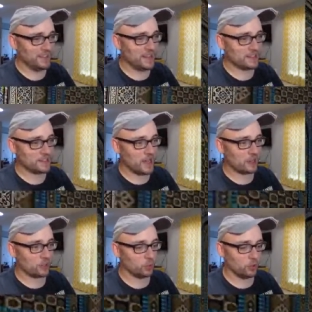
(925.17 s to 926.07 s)
That's
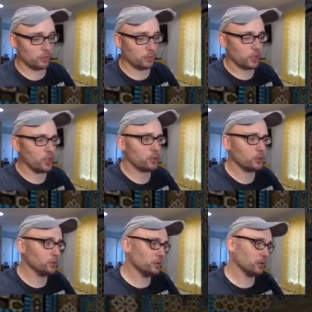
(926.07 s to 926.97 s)
not cool,
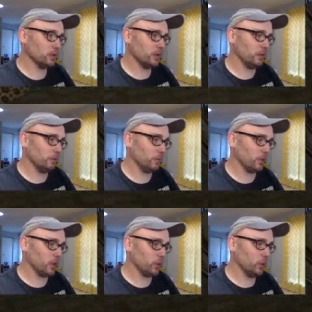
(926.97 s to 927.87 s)
bro.
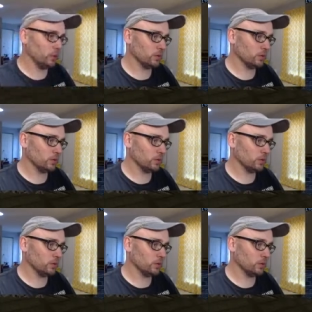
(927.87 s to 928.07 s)
Bro.